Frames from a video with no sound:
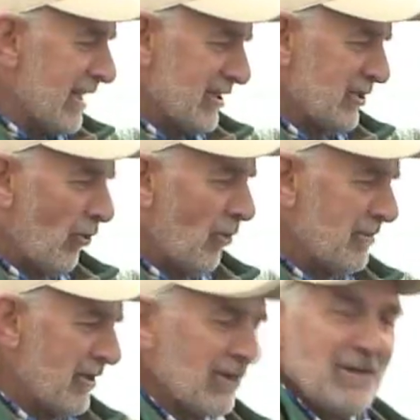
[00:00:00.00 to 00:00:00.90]

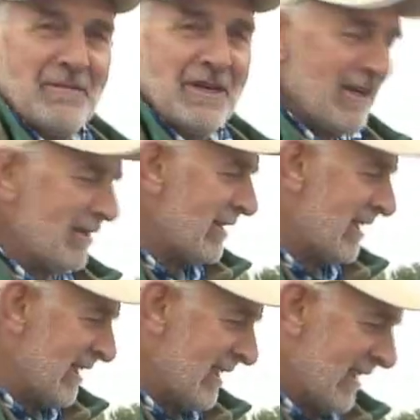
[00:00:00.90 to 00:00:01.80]
Storm knocker minnow,
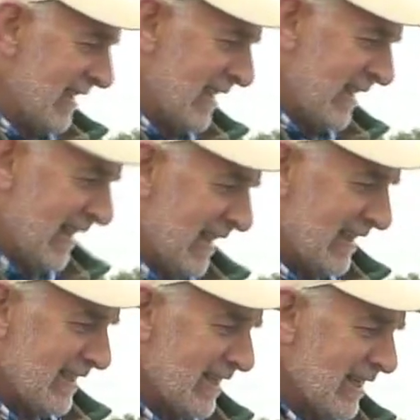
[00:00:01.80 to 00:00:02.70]

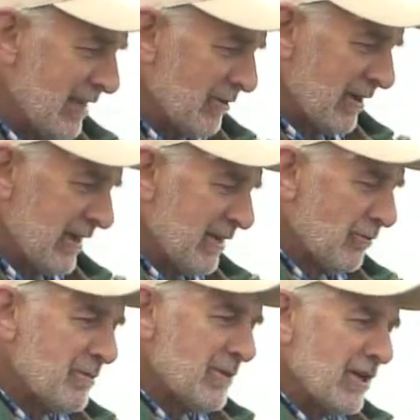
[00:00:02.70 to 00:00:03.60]
and it
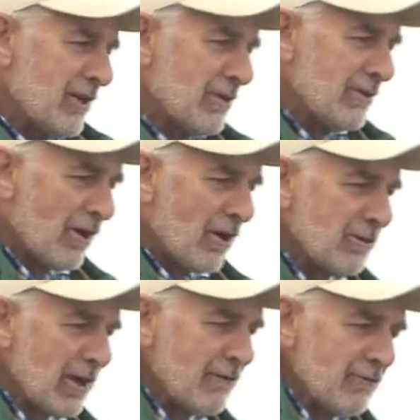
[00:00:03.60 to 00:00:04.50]
wouldn't be a lure that I
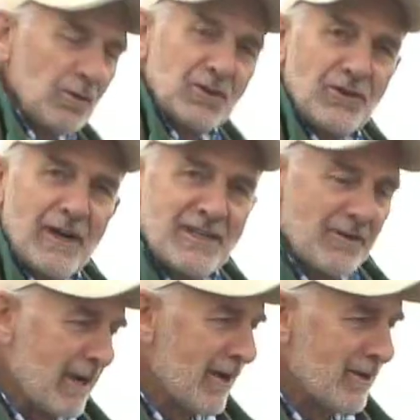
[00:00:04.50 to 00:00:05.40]
would go for straight
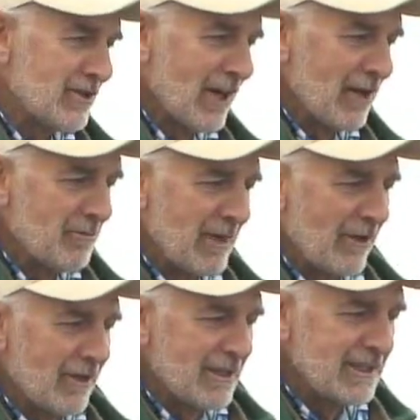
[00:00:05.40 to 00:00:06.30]
away on a shallow pit
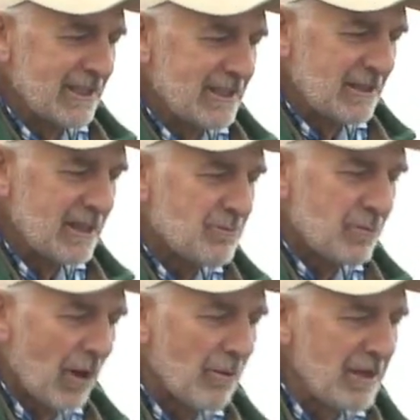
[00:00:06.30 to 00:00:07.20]
like this. It's
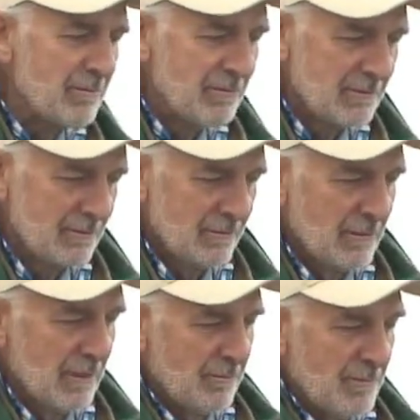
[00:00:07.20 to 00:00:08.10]
probably
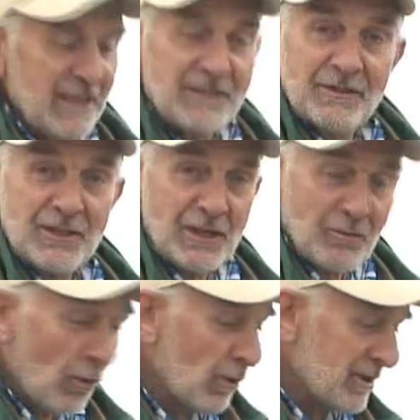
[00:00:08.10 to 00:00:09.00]
better for deep
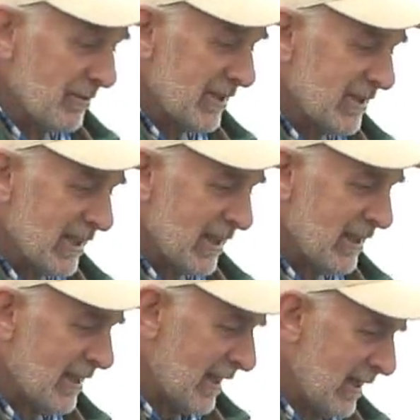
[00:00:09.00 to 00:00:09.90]
water, but
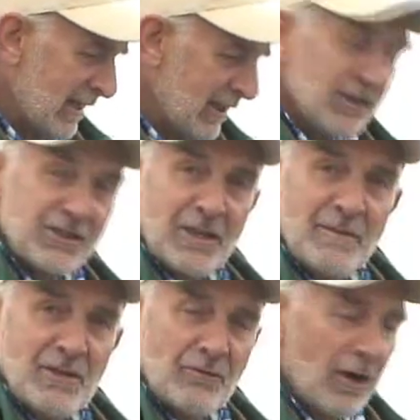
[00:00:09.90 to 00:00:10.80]
just
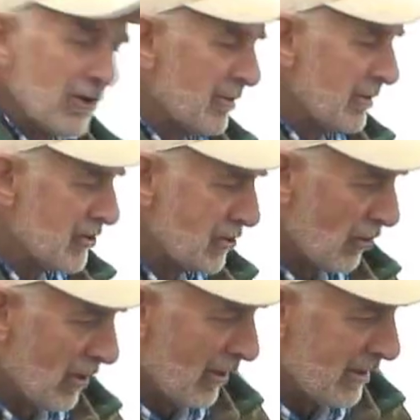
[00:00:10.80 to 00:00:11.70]
keeping the rod up and a
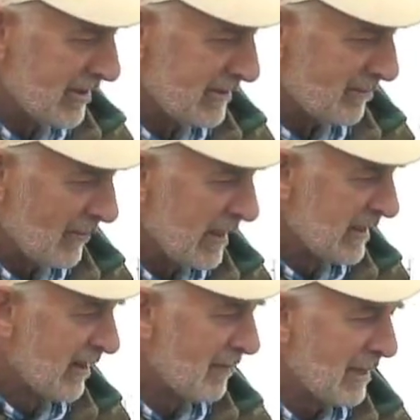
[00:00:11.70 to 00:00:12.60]
short line,
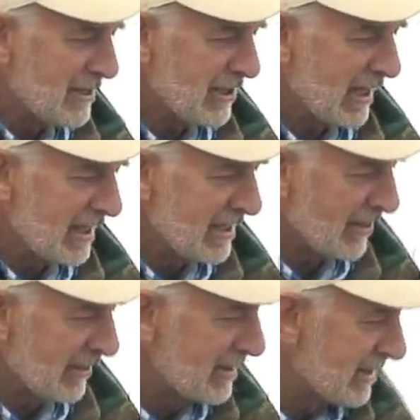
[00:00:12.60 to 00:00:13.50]
I've managed to get a hit on it,